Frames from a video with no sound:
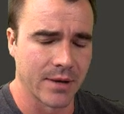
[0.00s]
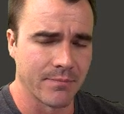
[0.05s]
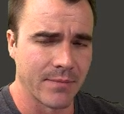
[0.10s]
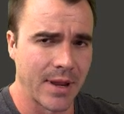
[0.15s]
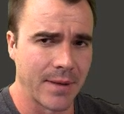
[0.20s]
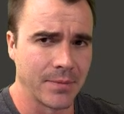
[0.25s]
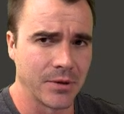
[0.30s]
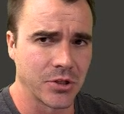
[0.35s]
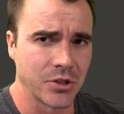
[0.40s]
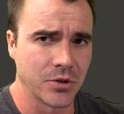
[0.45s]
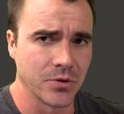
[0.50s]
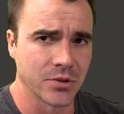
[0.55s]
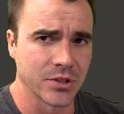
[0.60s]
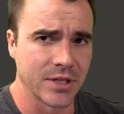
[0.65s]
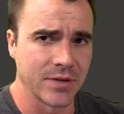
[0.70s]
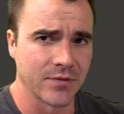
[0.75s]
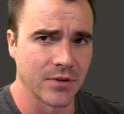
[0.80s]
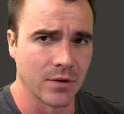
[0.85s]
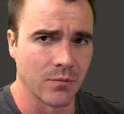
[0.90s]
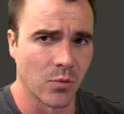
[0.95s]
and maybe
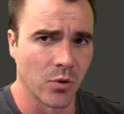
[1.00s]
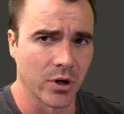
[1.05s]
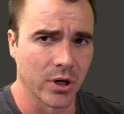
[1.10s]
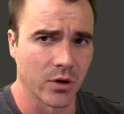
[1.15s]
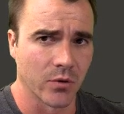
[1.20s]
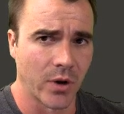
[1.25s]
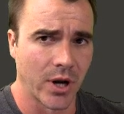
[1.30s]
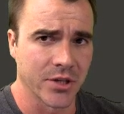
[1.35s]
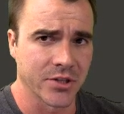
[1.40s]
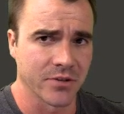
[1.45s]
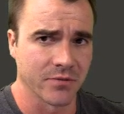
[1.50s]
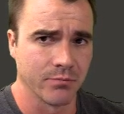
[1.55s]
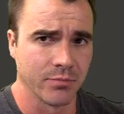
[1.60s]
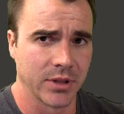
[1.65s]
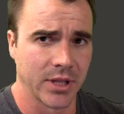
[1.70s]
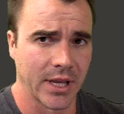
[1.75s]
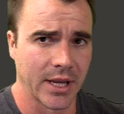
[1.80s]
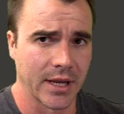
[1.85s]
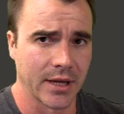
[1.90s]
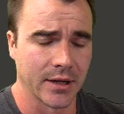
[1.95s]
choose even a more aggressive
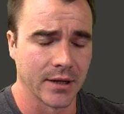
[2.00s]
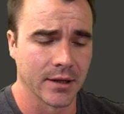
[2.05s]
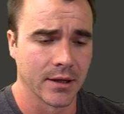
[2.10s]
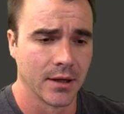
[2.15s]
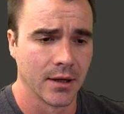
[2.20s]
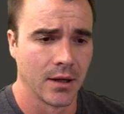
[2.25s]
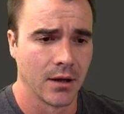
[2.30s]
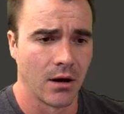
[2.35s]
plan